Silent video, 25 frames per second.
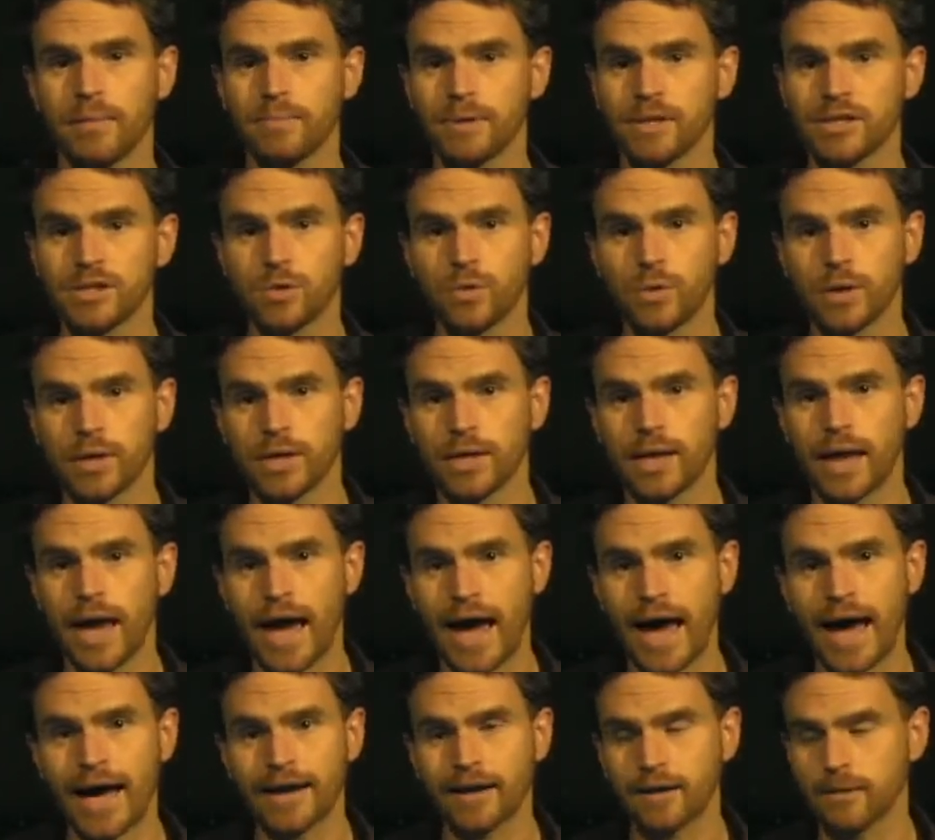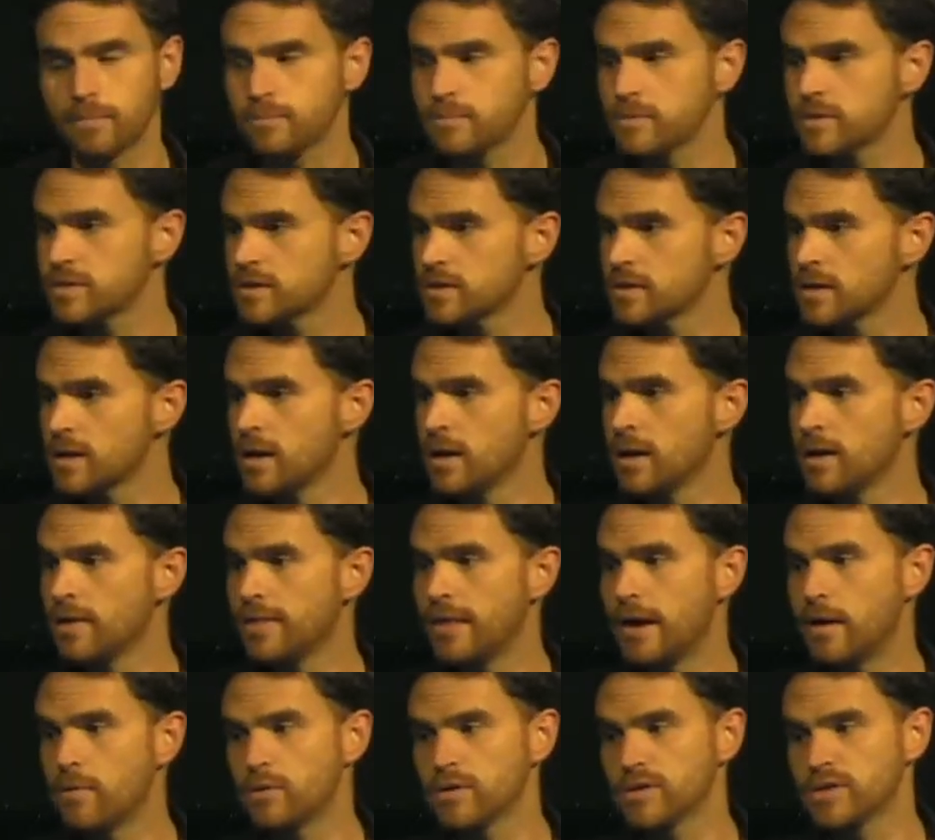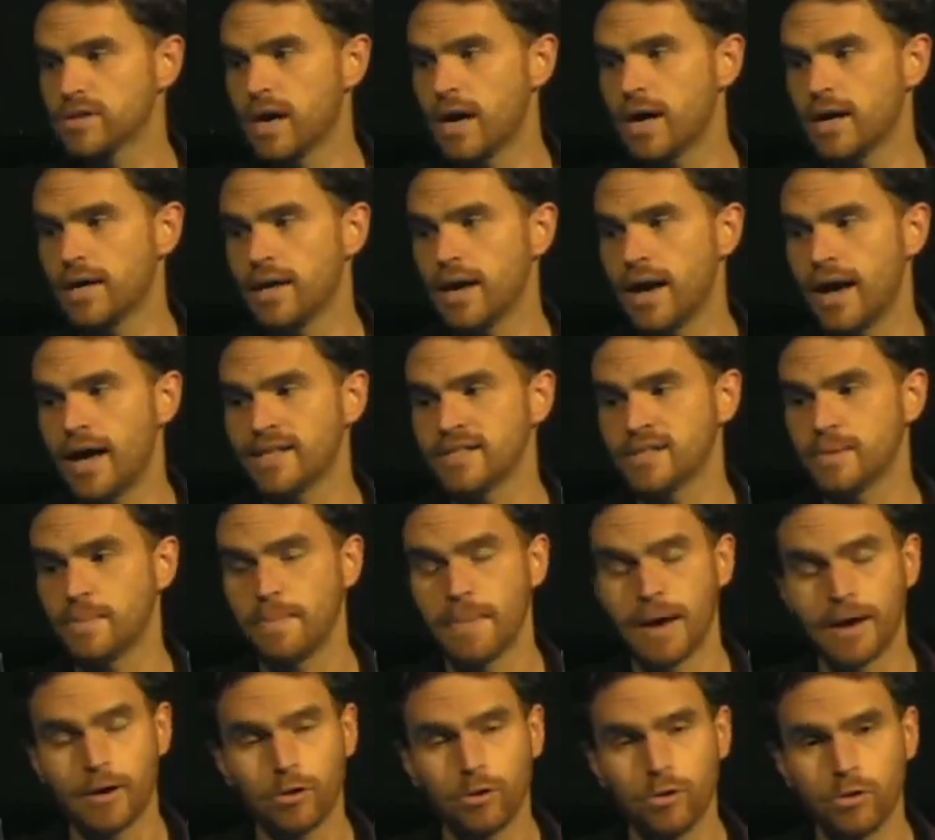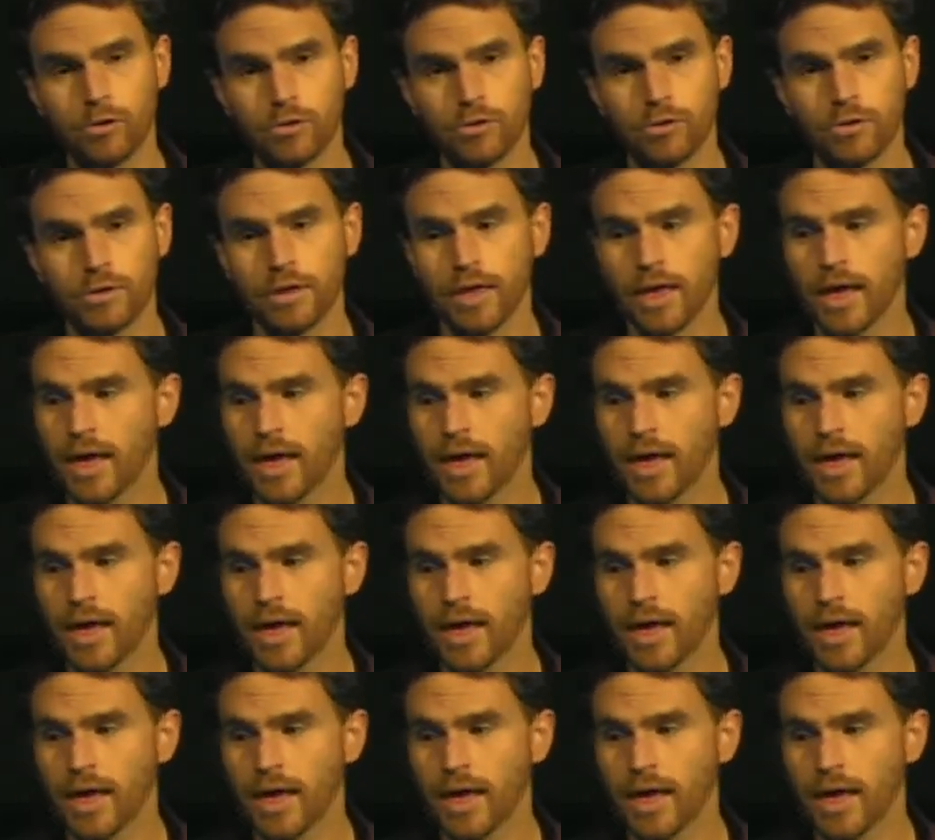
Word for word: between atoms that reside as a metal